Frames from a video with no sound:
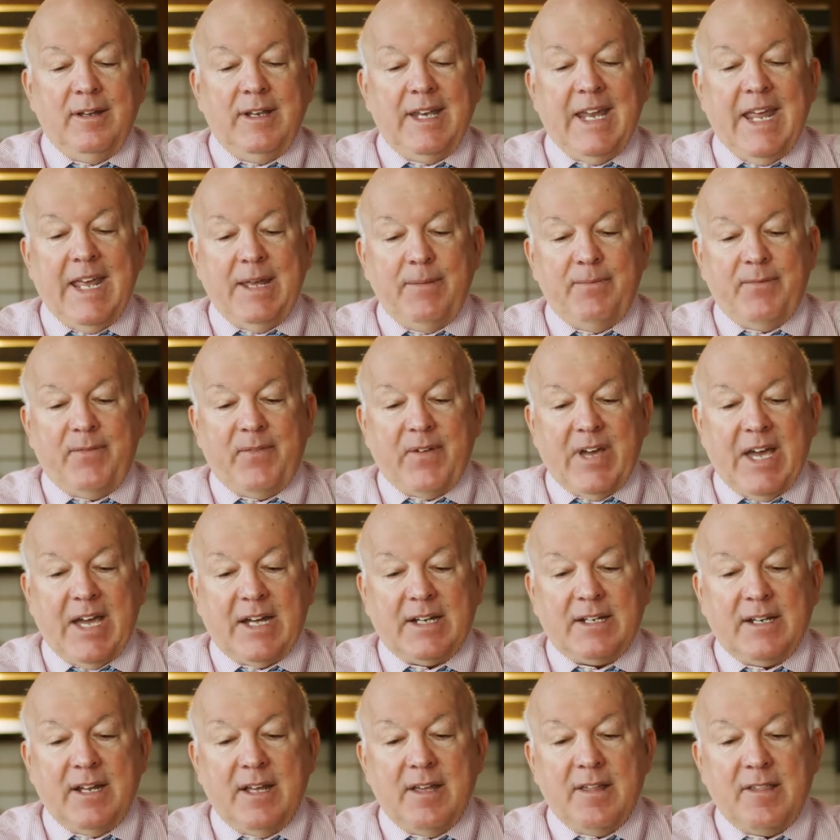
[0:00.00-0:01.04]
Name
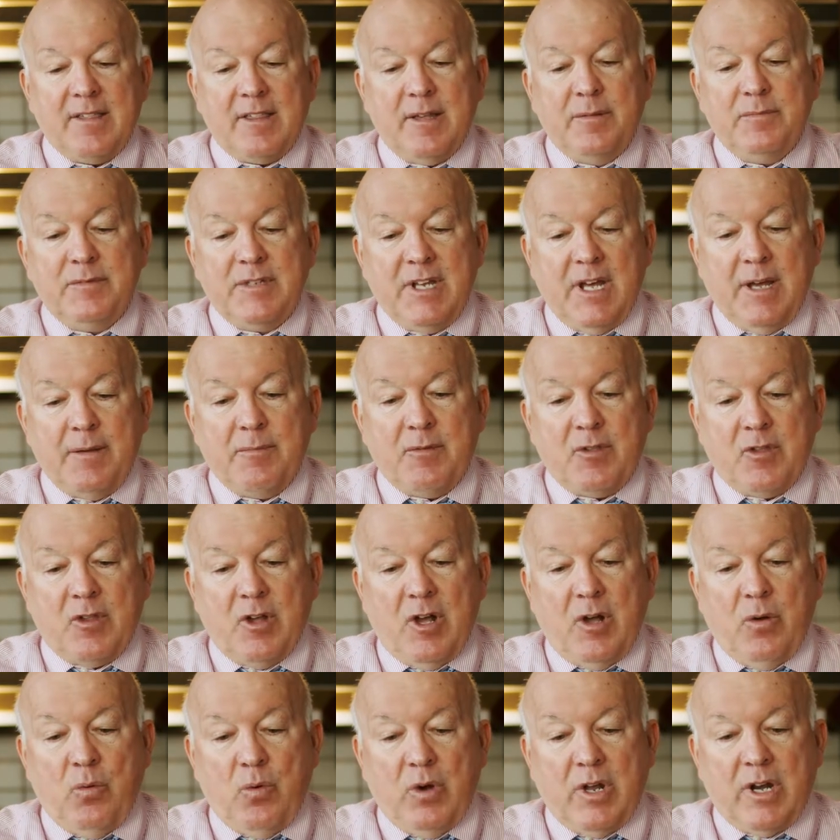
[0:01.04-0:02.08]
fact. Sometimes
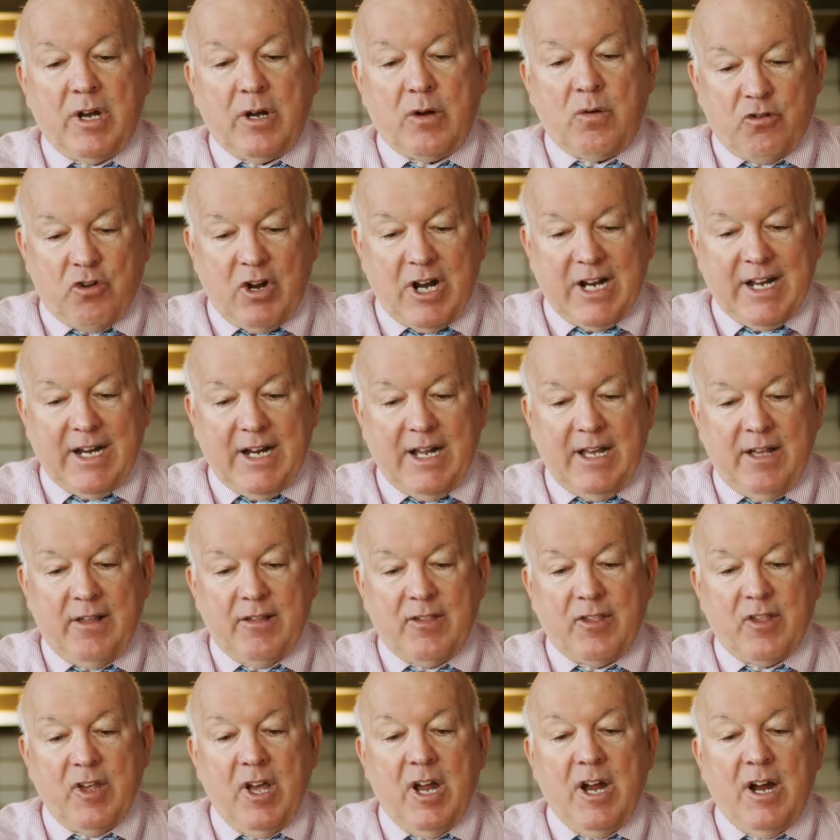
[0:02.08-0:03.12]
saltwater
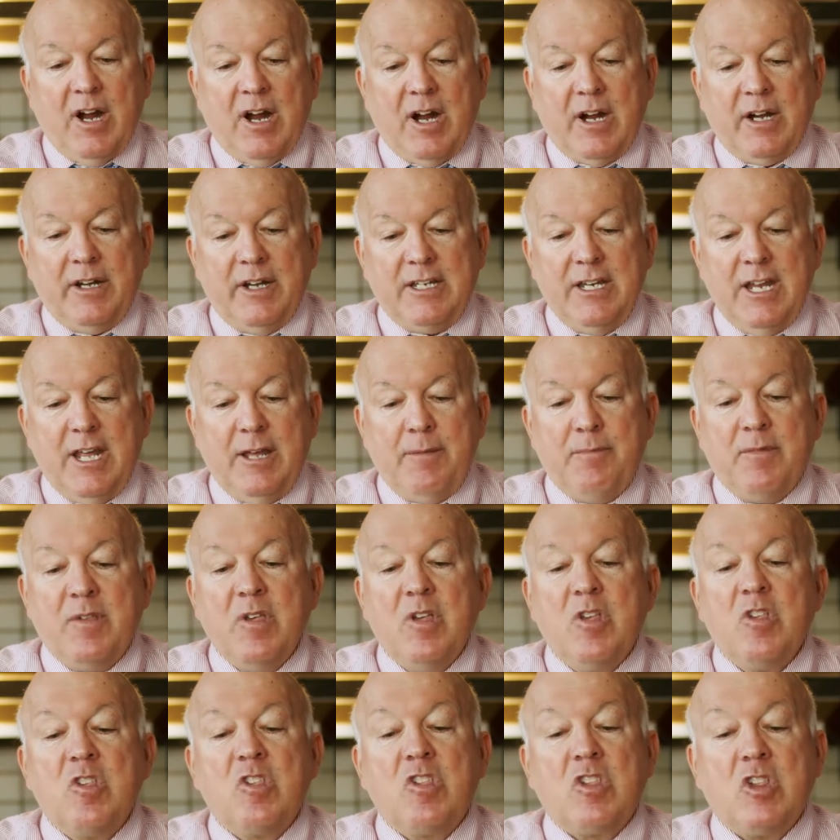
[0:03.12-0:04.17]
crocodiles are
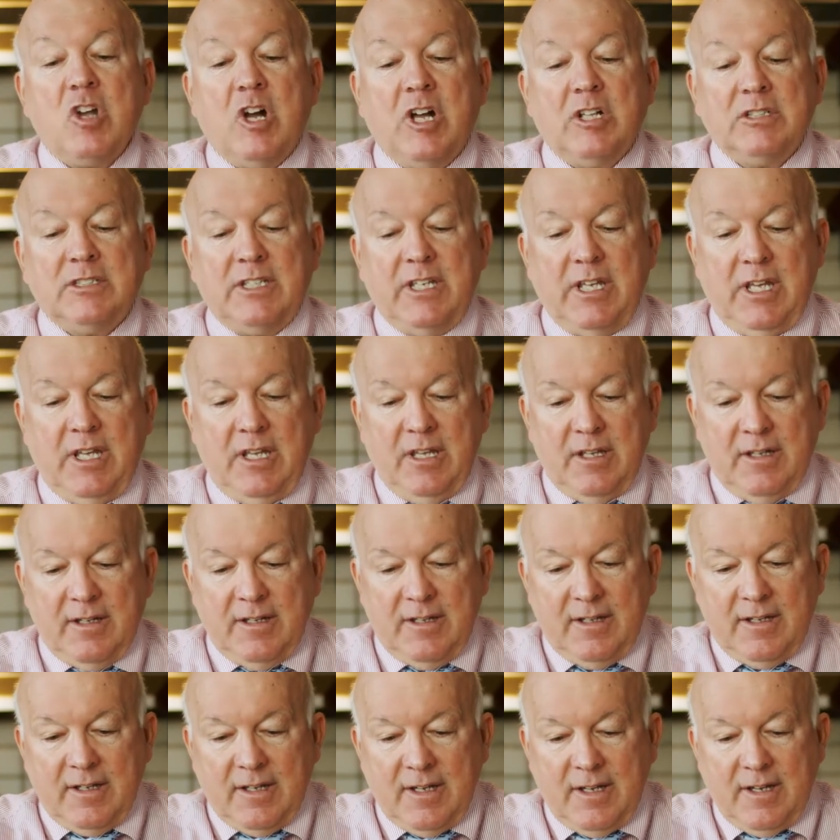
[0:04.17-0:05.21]
named Salty.
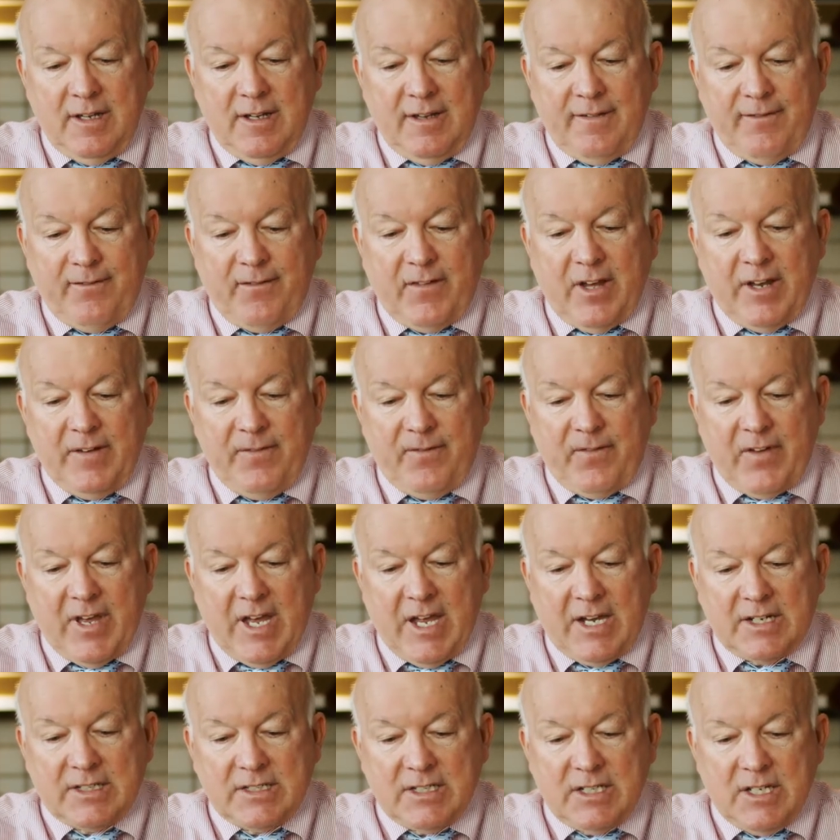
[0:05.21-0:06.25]
Fun
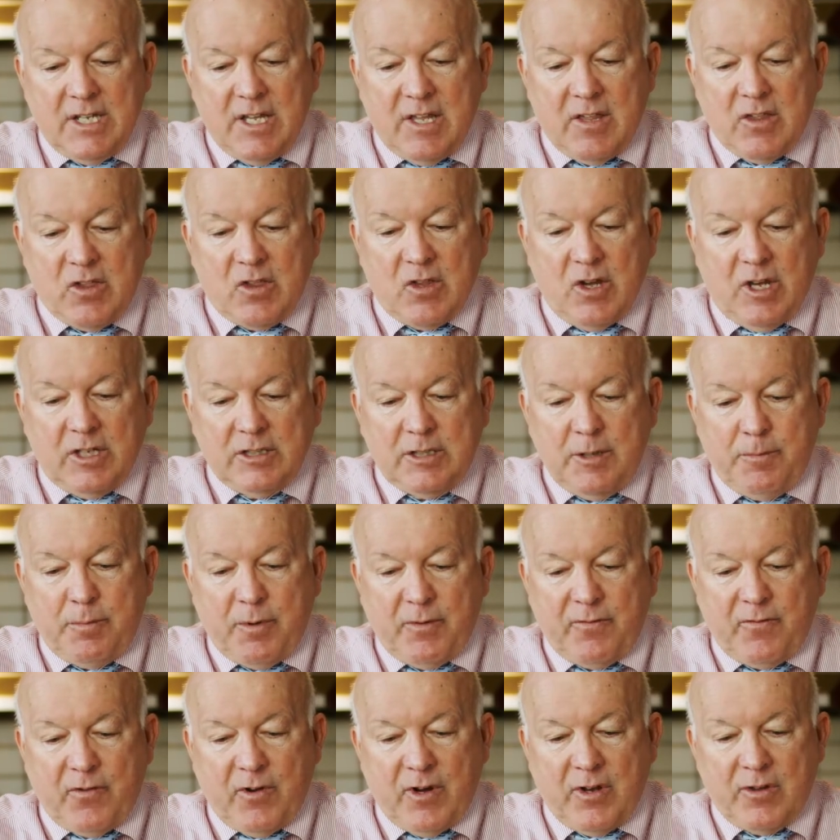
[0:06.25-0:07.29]
fact. Salty
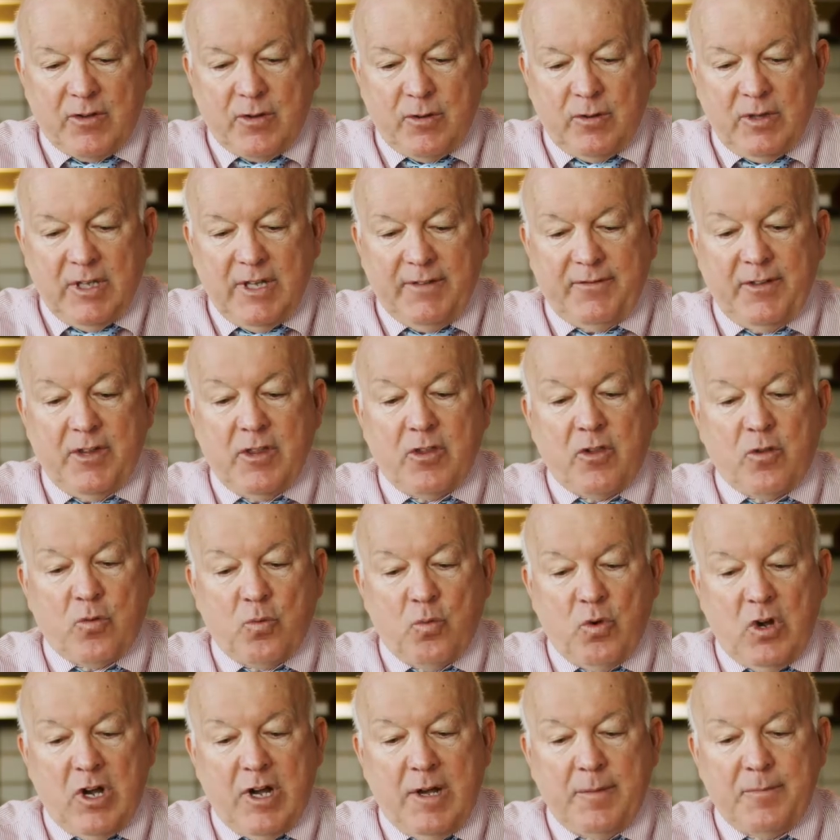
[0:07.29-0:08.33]
prefers to live in
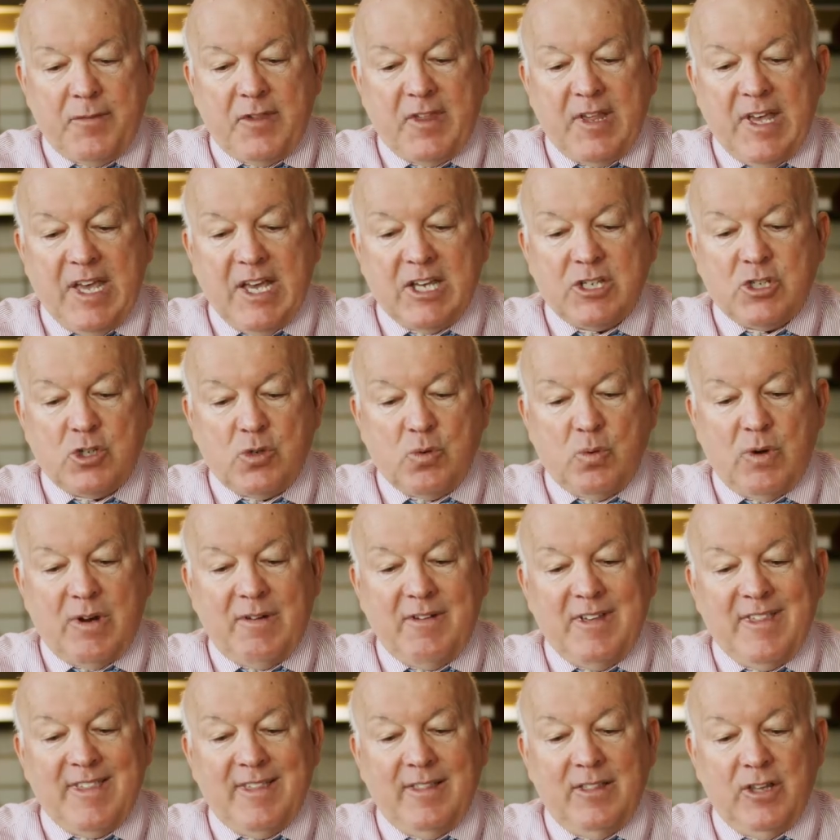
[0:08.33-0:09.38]
swamps,
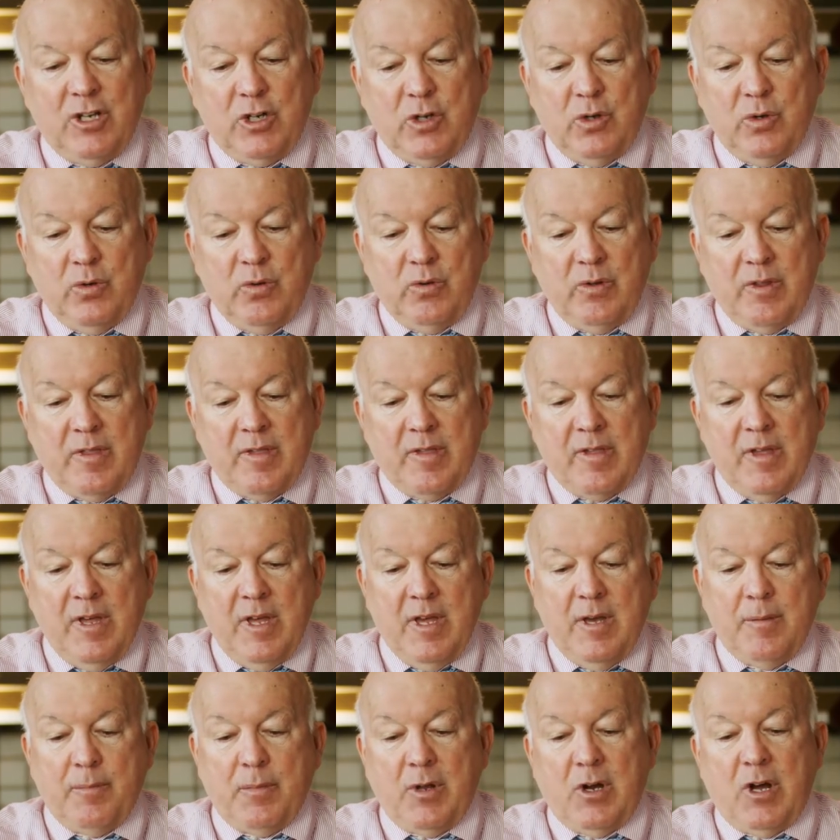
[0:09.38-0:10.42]
estuaries, and lagoons,
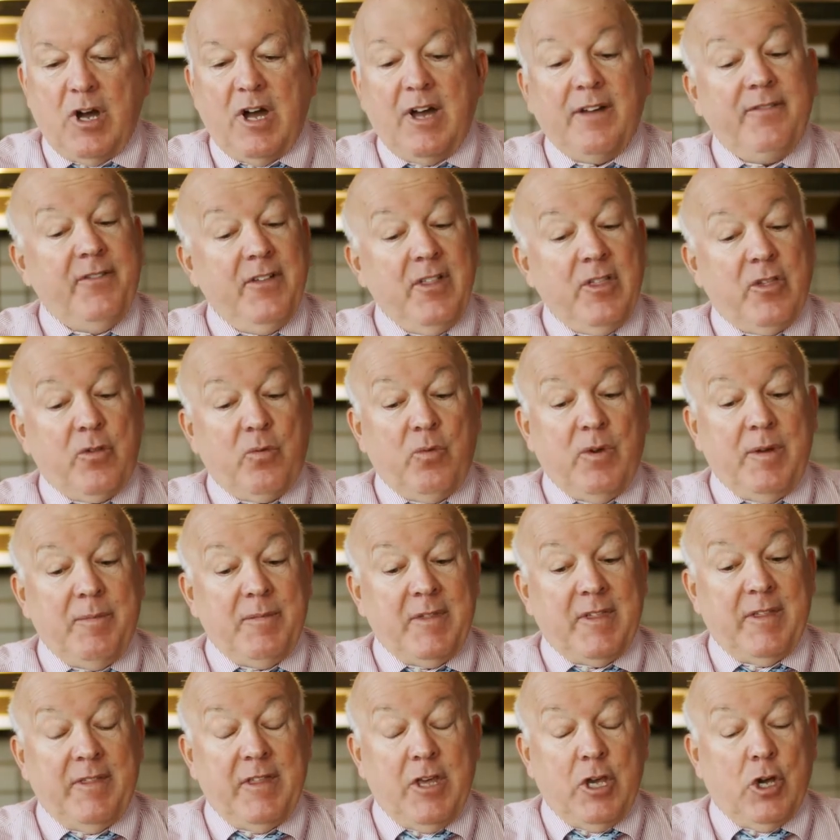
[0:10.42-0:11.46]
but often
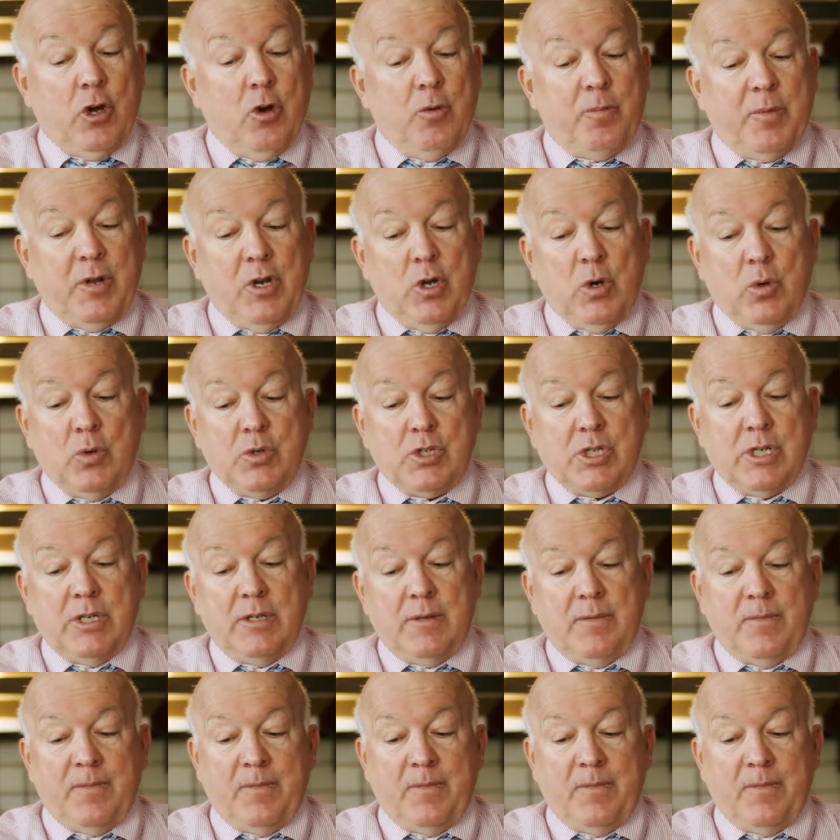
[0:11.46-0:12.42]
swims in the open ocean.